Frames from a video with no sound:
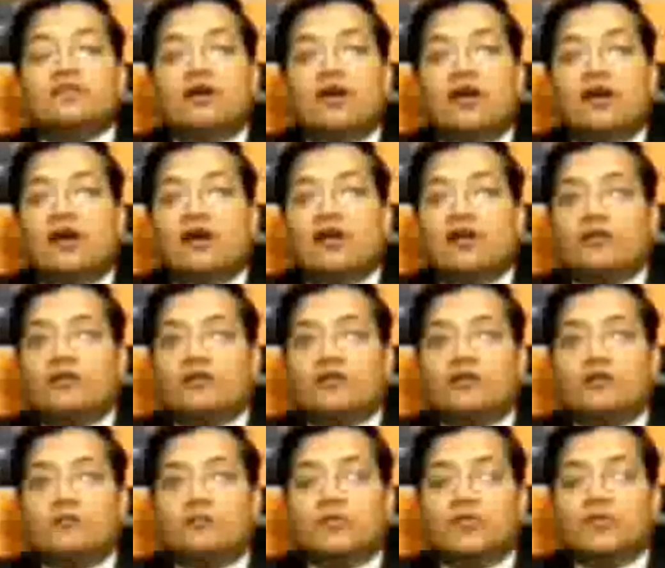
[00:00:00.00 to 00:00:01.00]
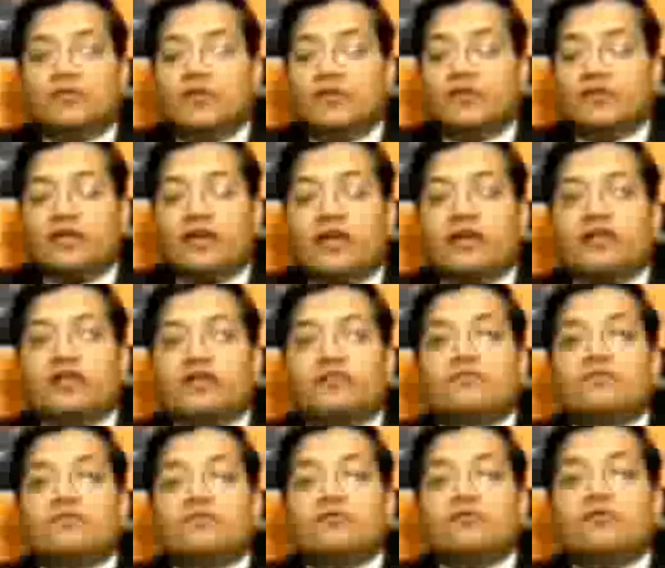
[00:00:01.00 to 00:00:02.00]
are pretty
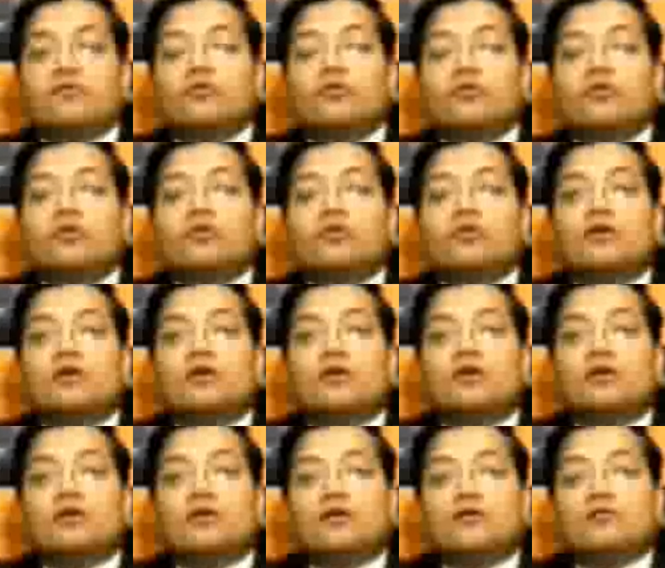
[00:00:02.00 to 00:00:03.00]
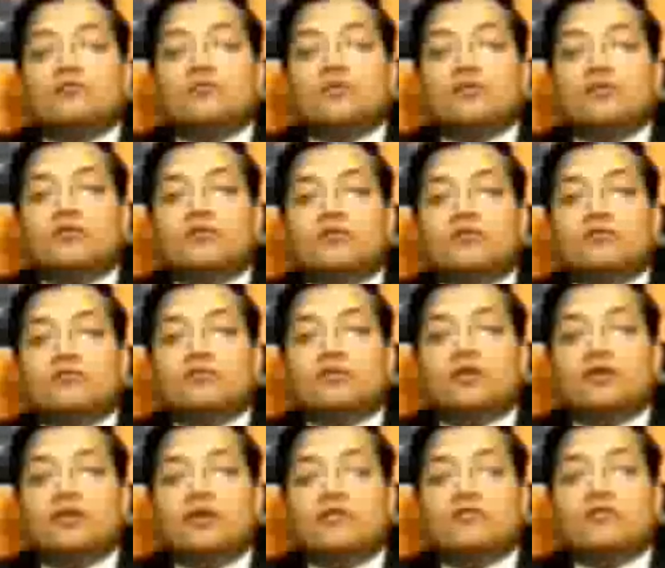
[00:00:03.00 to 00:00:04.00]
attractive, though the
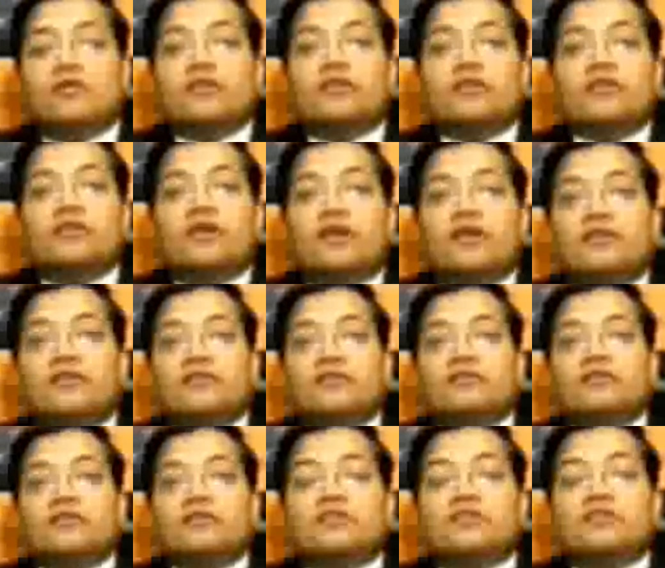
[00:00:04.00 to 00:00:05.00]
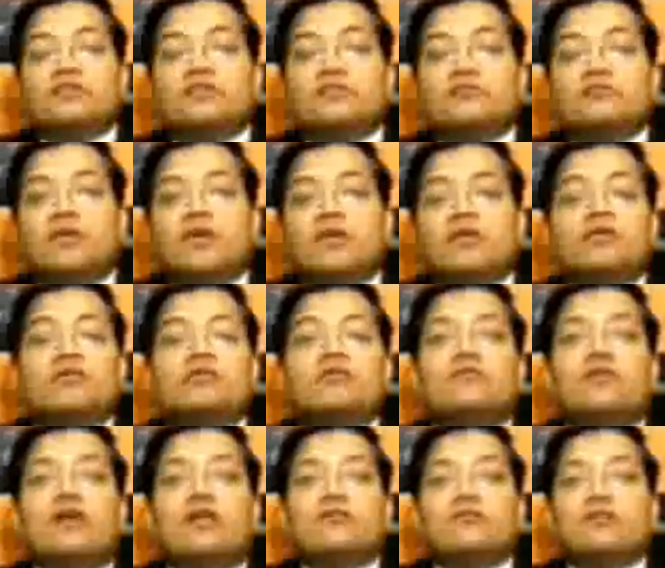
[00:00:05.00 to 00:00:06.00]
liquidity tightness is making the
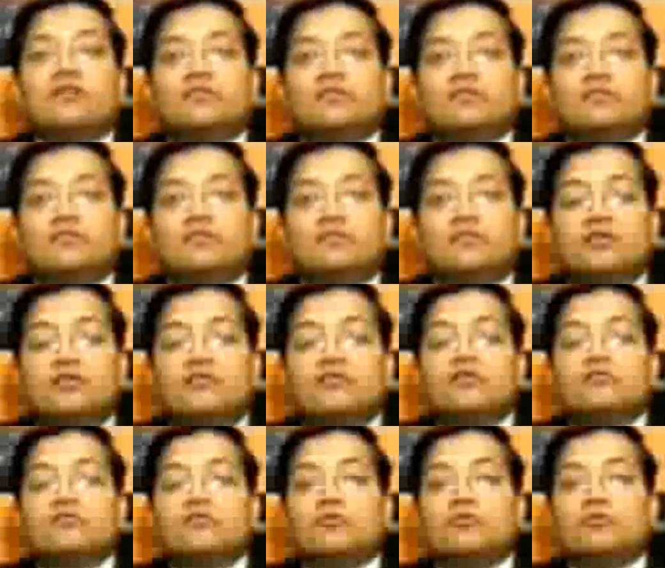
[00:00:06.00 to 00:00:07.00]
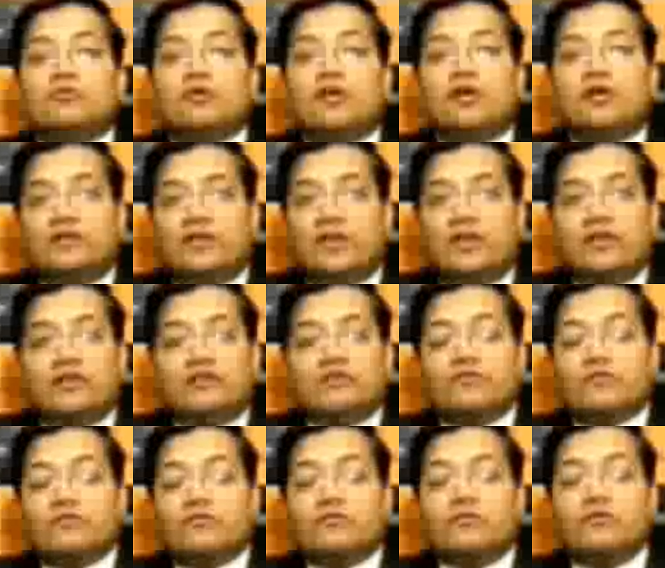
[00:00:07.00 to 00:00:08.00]
valuations even more attractive.
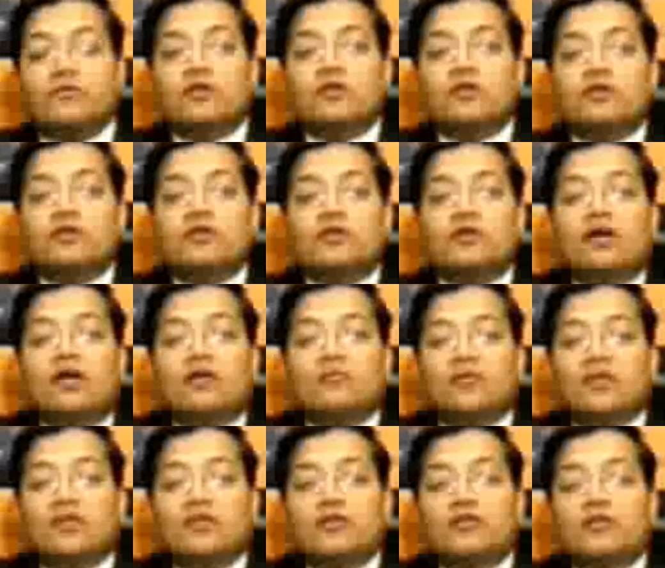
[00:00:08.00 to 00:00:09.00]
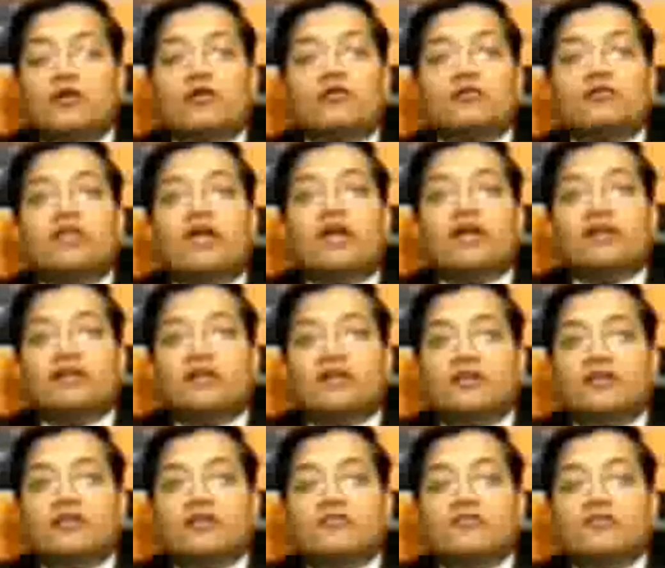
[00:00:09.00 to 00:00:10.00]
So I'm really not that
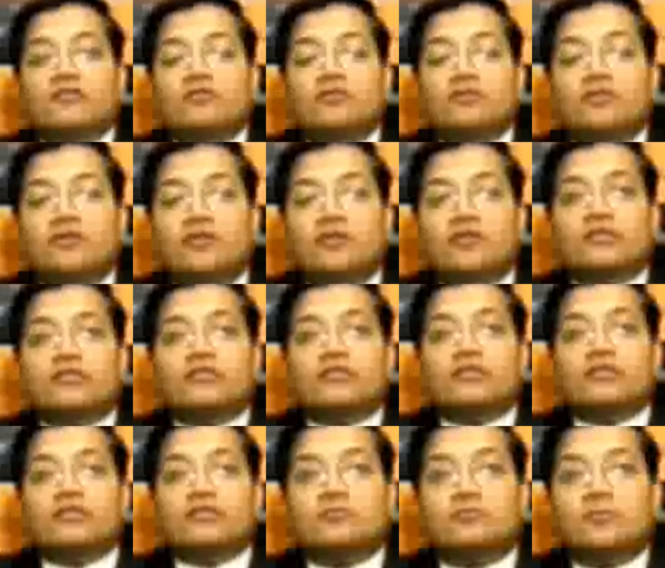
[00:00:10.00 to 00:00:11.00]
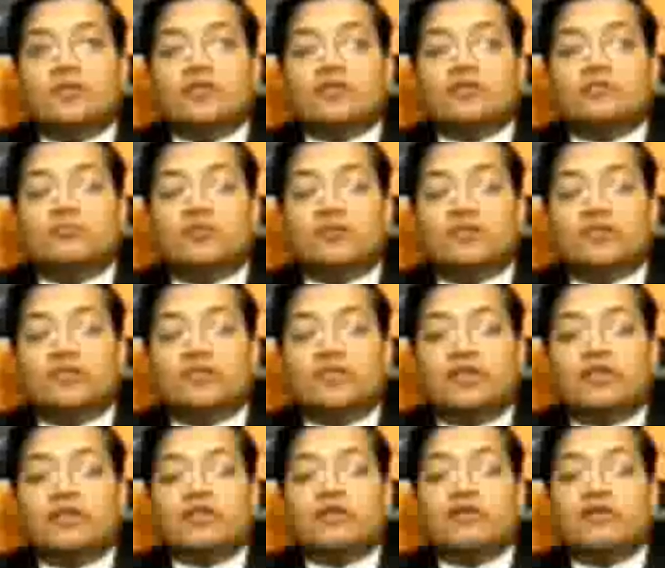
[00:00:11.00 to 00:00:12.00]
negative on the real estate space per
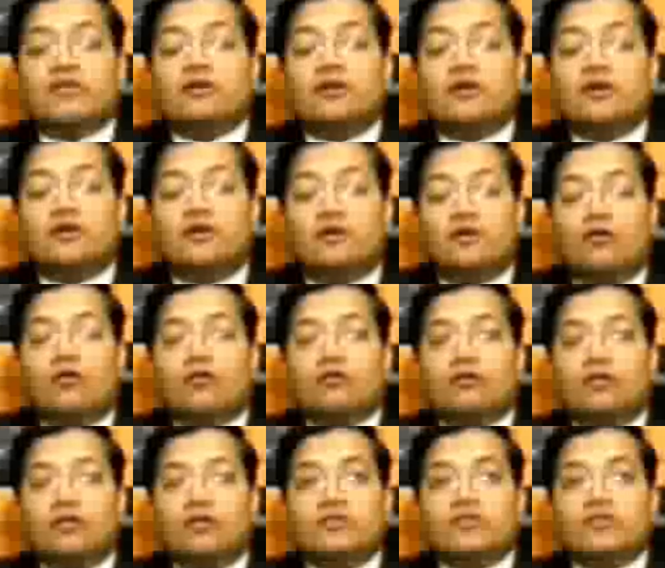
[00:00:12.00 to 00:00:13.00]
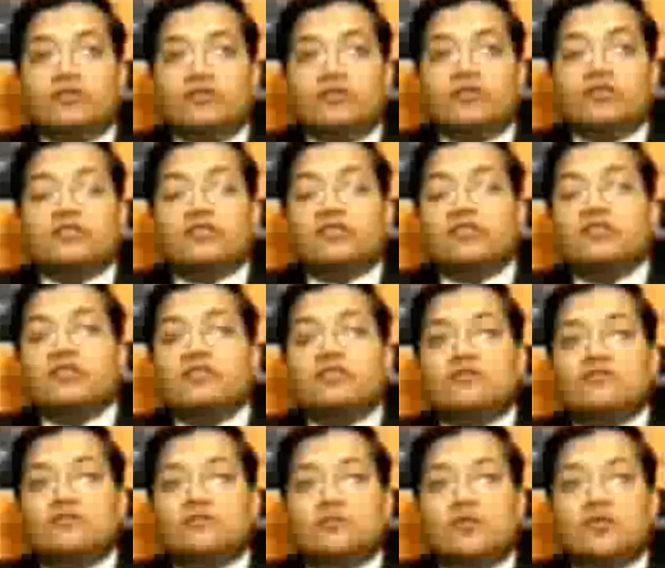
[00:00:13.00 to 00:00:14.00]
se, or the interest rate
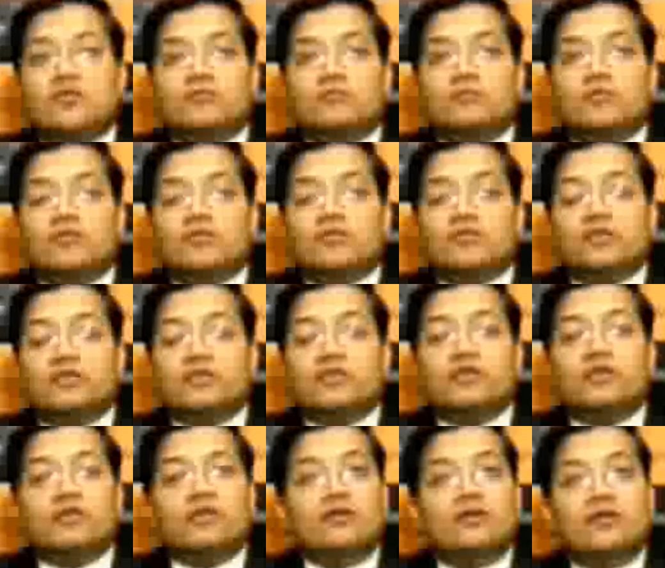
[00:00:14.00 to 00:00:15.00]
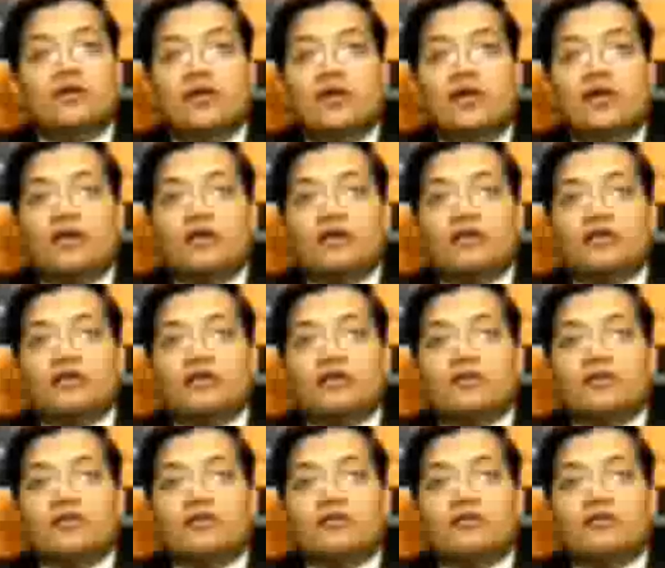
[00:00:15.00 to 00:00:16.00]
sensitive space per se. And
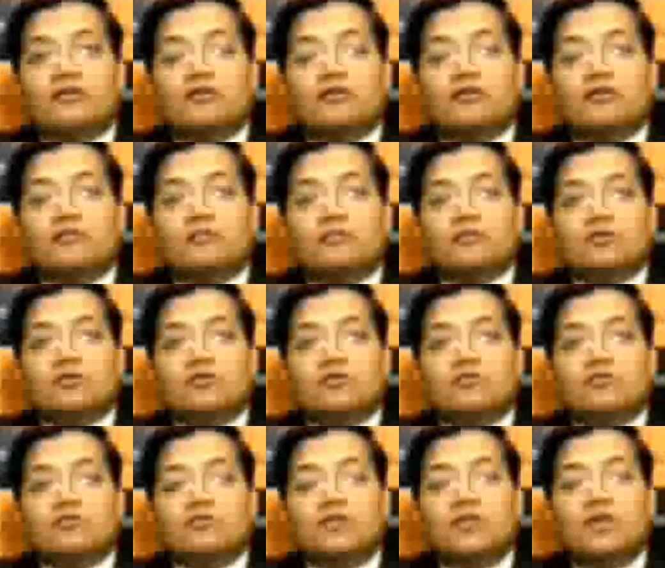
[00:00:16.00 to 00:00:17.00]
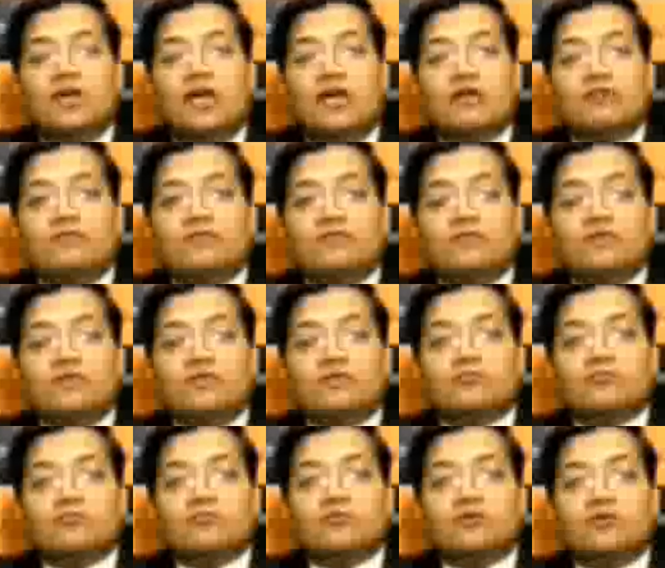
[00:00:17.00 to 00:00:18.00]
we have
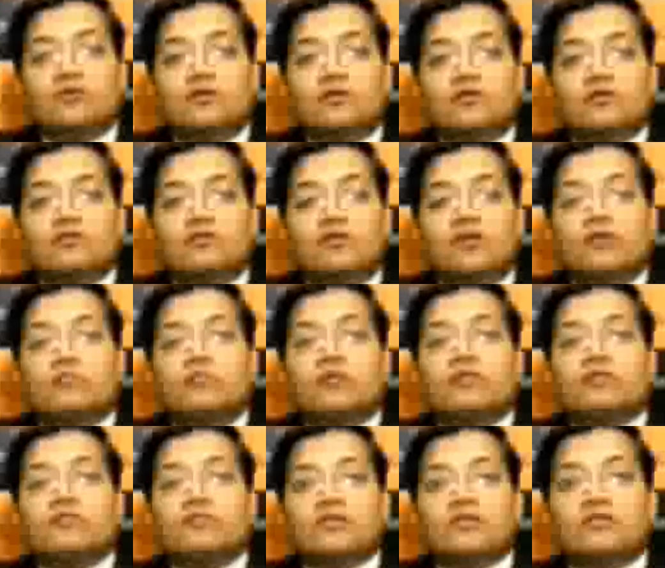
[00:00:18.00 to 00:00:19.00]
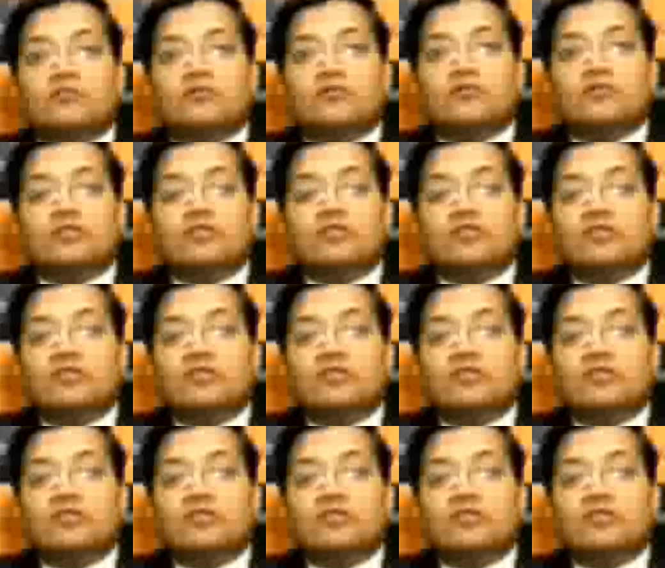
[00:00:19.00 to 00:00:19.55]
quite a bit of exposure in the